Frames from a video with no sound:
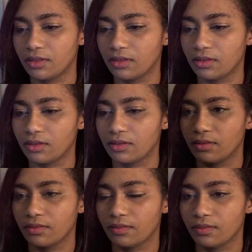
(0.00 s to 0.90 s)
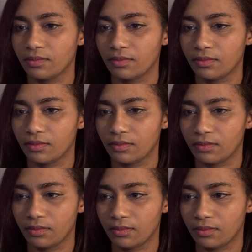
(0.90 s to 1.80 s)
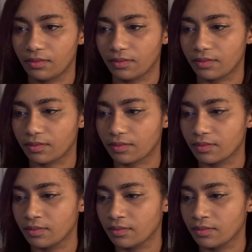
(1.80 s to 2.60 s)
Nothing is said.